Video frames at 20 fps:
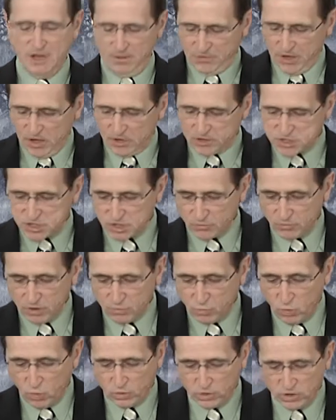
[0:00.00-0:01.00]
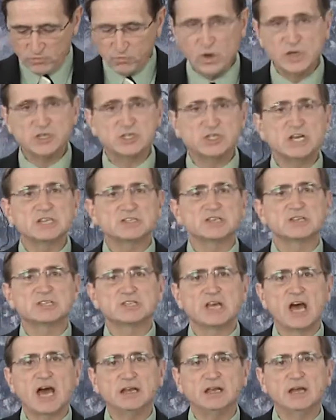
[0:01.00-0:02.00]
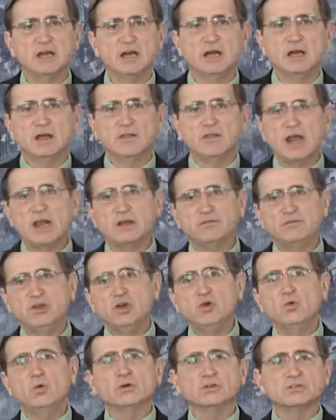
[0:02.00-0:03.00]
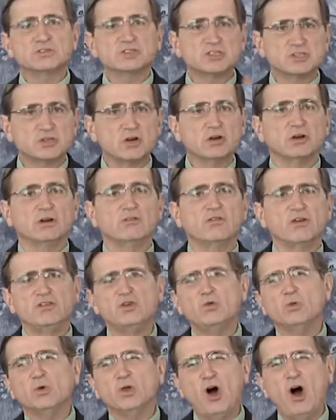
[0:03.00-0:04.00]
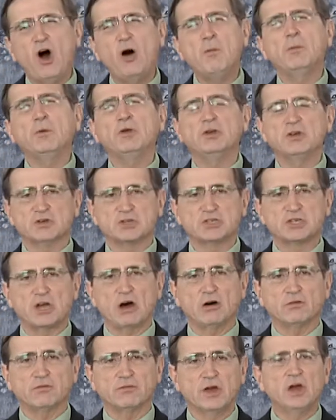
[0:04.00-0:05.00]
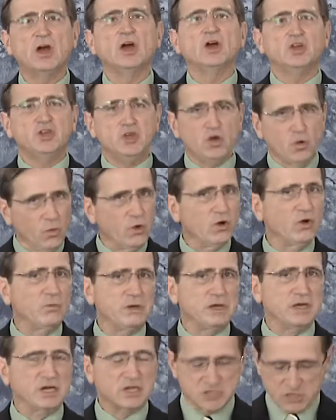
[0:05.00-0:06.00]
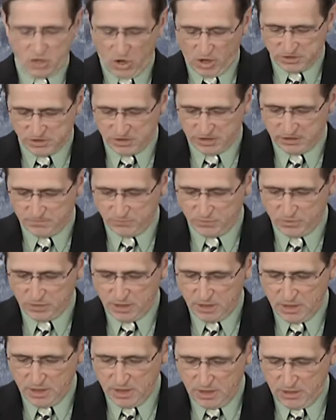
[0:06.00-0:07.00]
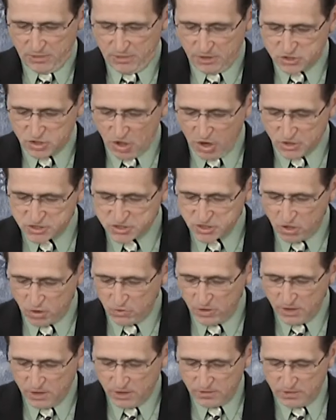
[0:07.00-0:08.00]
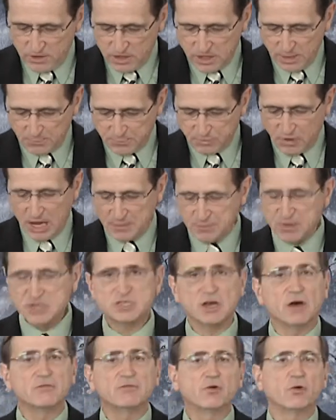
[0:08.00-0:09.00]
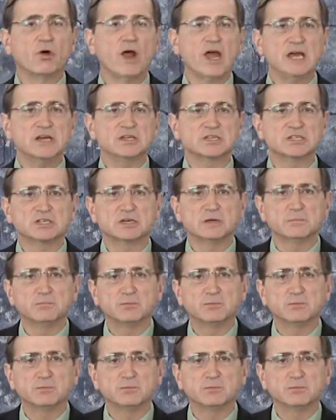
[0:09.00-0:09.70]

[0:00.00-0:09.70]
There's the reward of what Jesus said, that if you will serve, if you will humble yourself, you will be exalted. There's also the promise of grace.